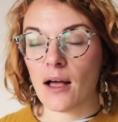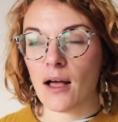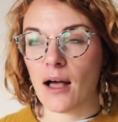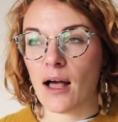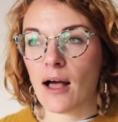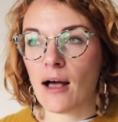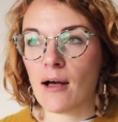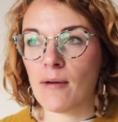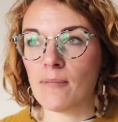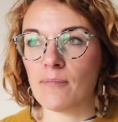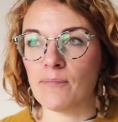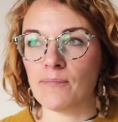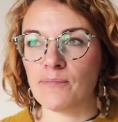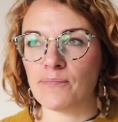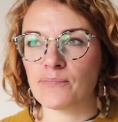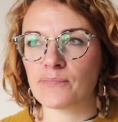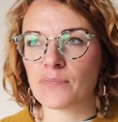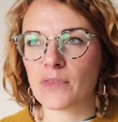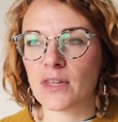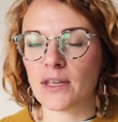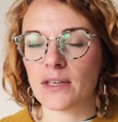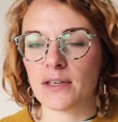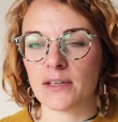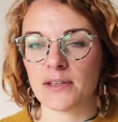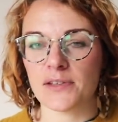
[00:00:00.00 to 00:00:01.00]

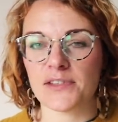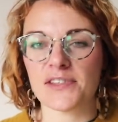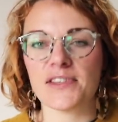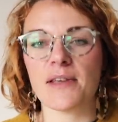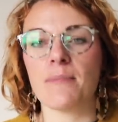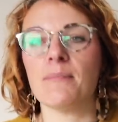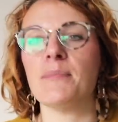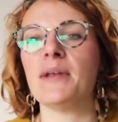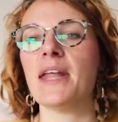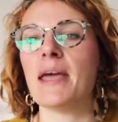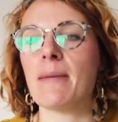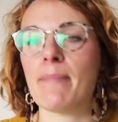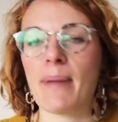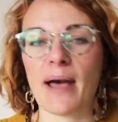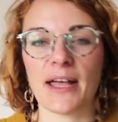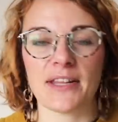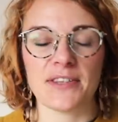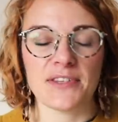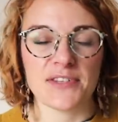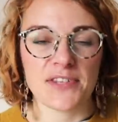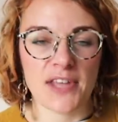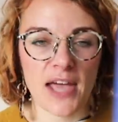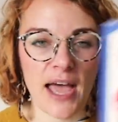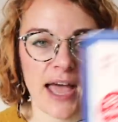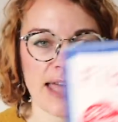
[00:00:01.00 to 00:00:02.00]
some knit
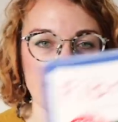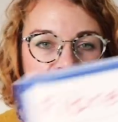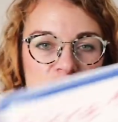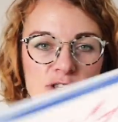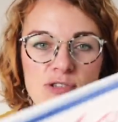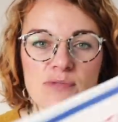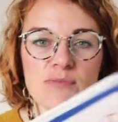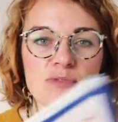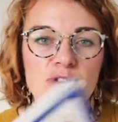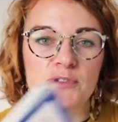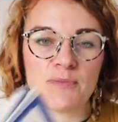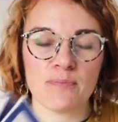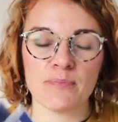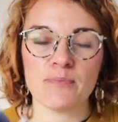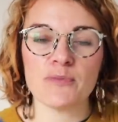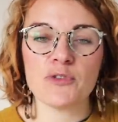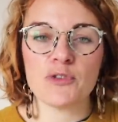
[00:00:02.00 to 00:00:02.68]
patterns and